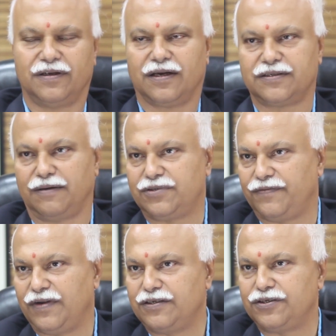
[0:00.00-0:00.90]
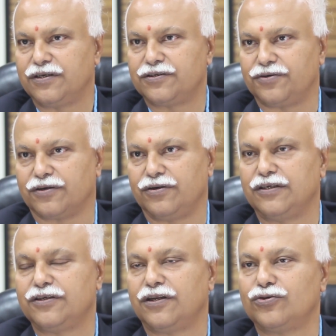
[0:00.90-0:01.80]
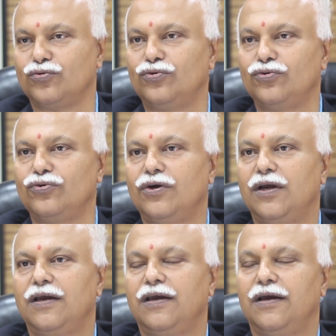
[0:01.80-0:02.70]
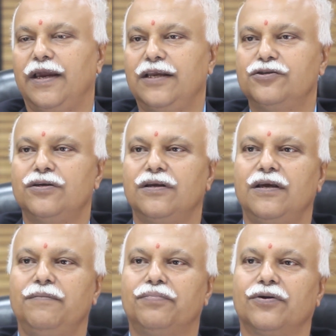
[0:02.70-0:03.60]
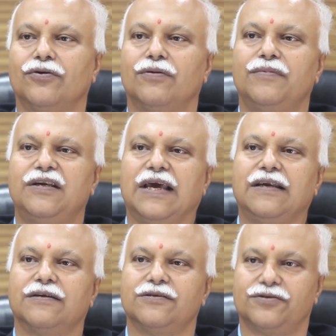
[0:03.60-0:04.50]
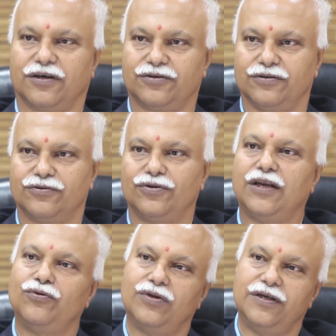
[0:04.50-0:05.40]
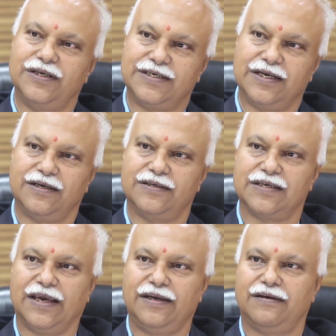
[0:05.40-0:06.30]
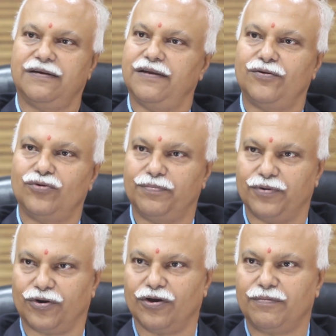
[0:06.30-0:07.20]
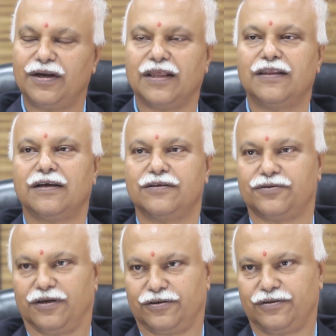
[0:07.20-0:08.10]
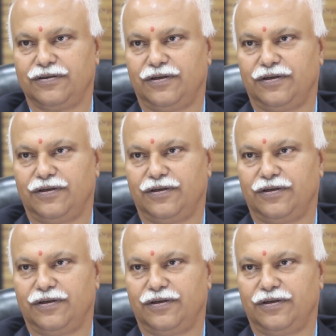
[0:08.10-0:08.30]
There are some civil engineers, structural engineers who do engineering, procurement and construction. So, they do the detailed design, they do the procurement and the construction.